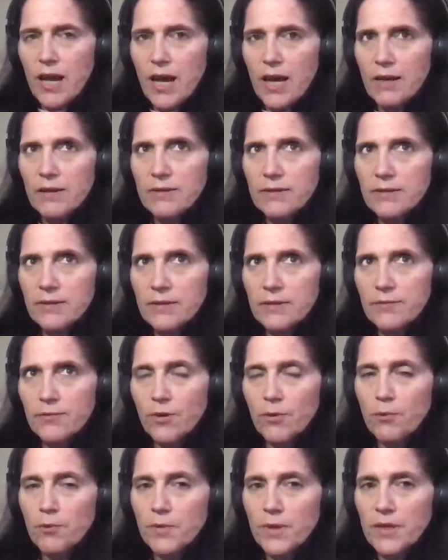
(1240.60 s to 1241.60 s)
And
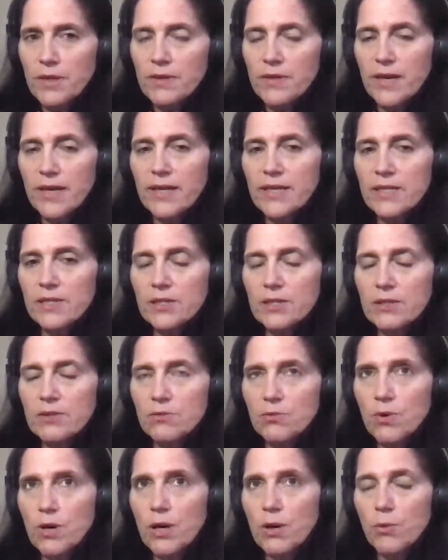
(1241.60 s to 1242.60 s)
for me, that is
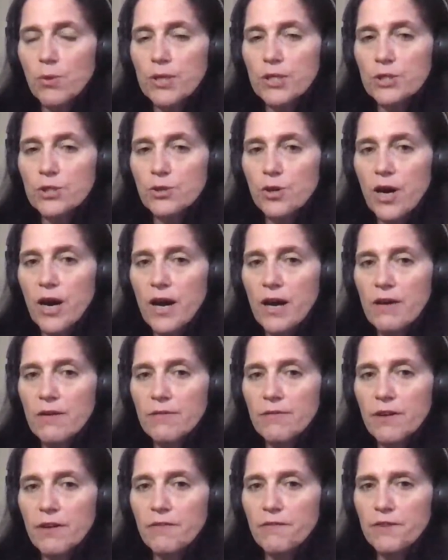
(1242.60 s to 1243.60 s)
where we
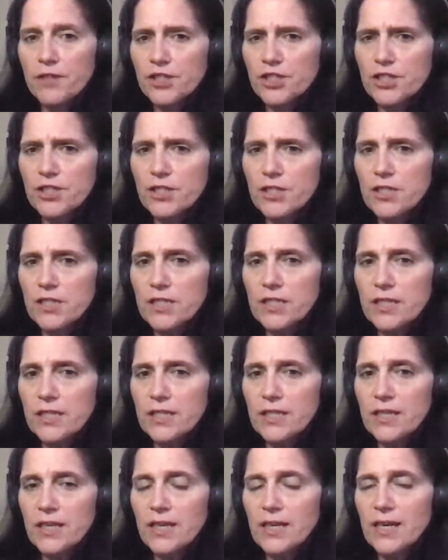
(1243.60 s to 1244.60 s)
drive
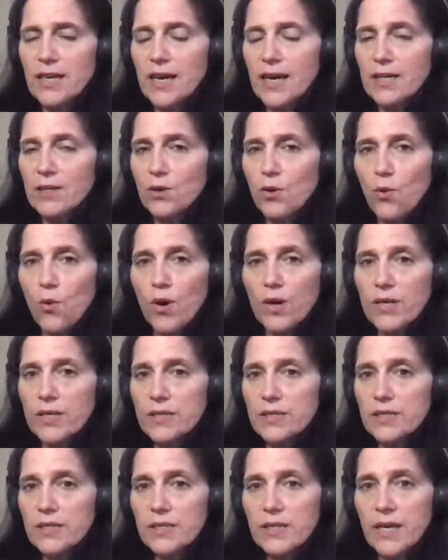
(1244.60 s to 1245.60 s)
efficiency and
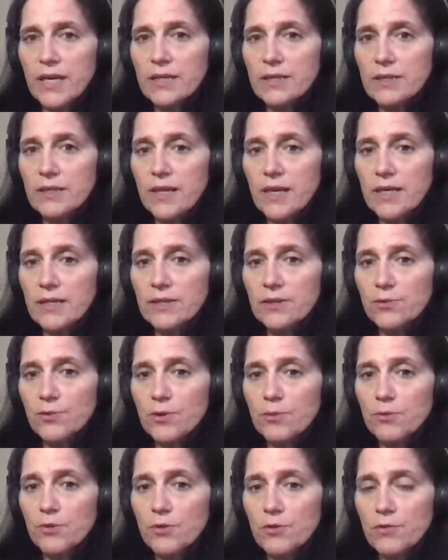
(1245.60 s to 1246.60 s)
quality and
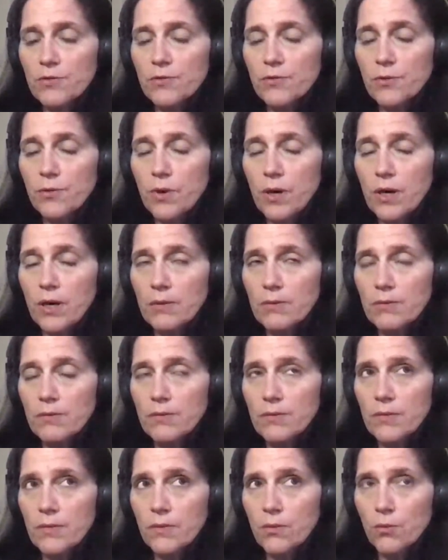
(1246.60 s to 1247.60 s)
remove
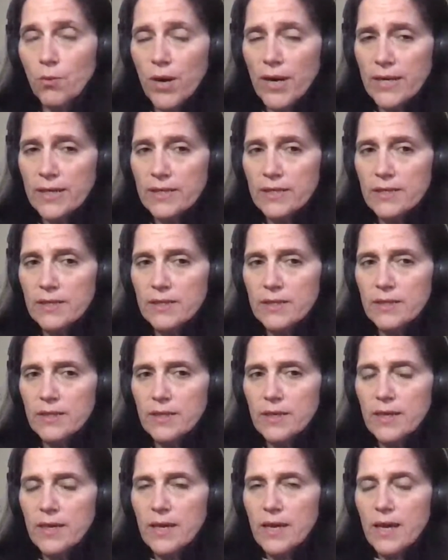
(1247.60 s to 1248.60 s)
waste.
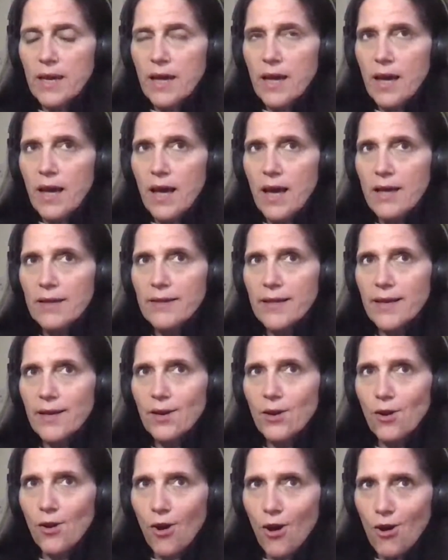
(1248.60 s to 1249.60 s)
And
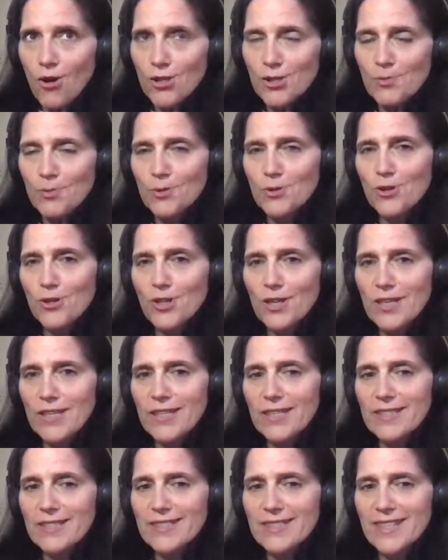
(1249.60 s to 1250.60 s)
then last but not
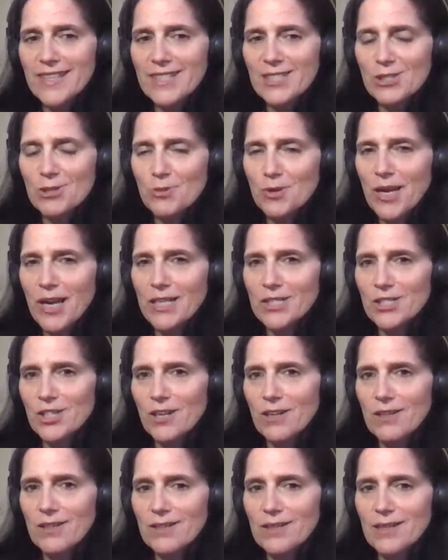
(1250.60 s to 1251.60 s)
least is to be
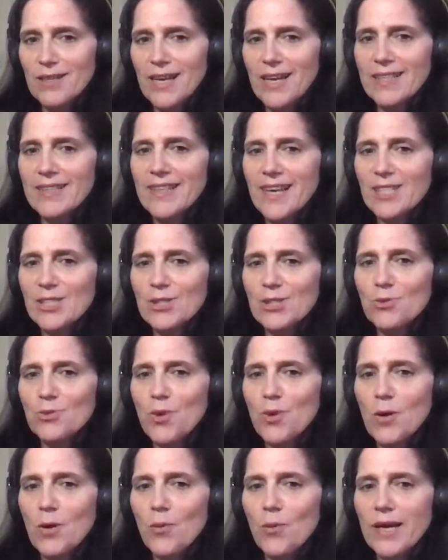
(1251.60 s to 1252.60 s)
agile. And that's
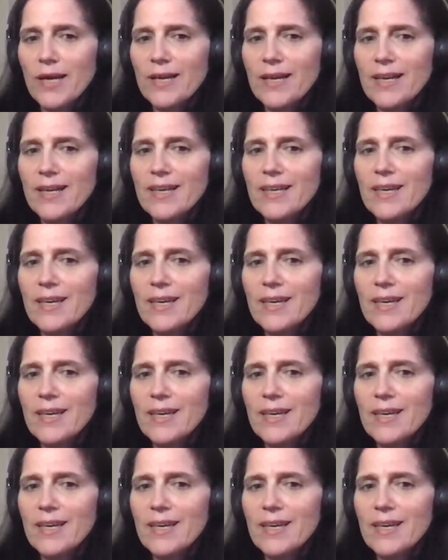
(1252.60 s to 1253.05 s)
where we